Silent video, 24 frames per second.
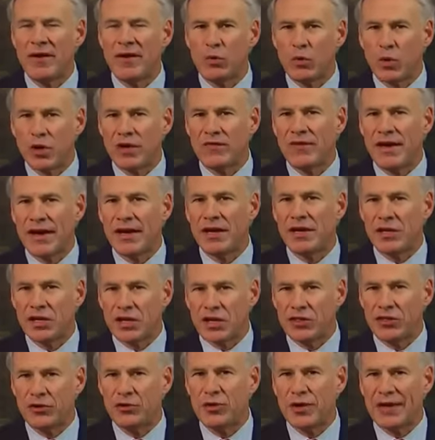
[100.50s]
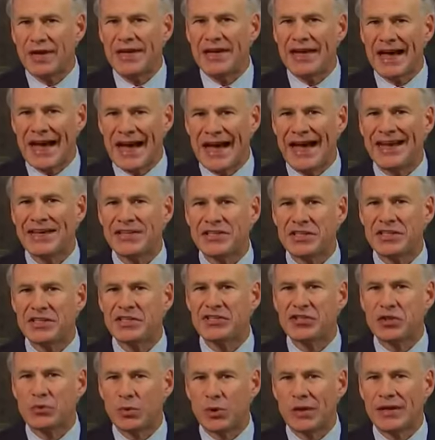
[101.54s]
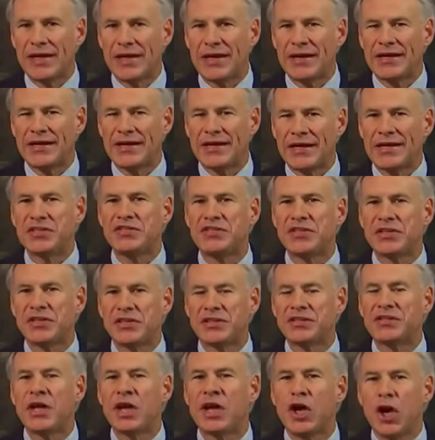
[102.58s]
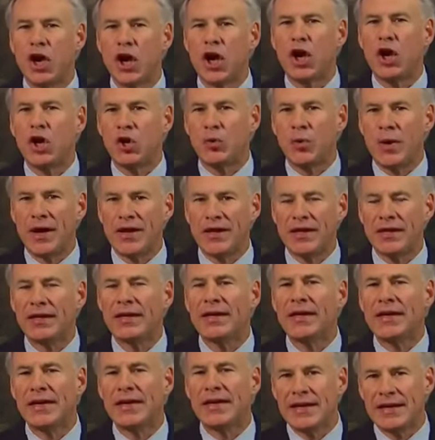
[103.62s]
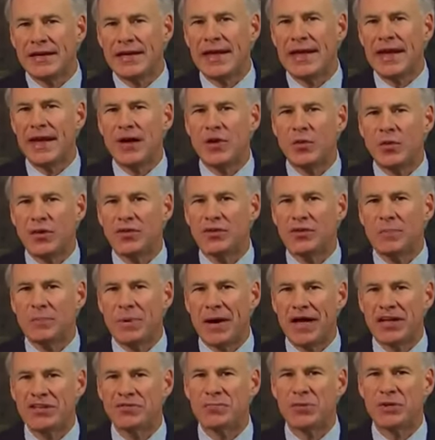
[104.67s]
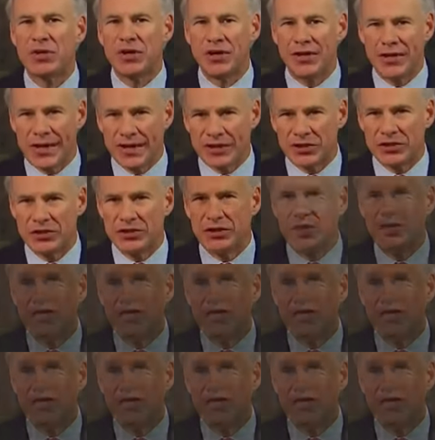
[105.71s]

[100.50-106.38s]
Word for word: we've had three ISIS-related incidents already and now with the possible connection